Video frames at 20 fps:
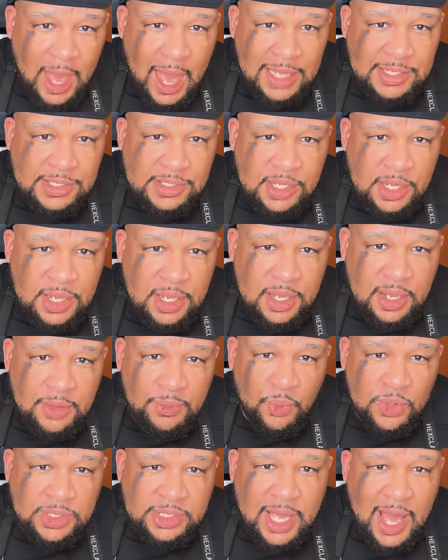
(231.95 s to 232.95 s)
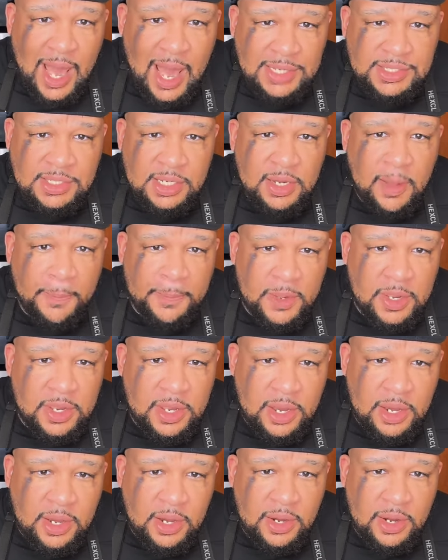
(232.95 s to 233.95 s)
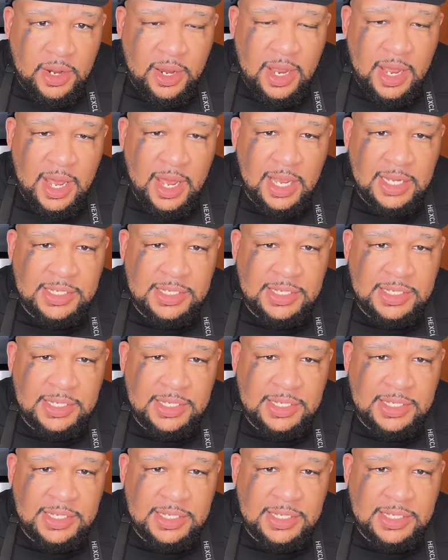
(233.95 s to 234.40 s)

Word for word: I see Wisconsin up in here.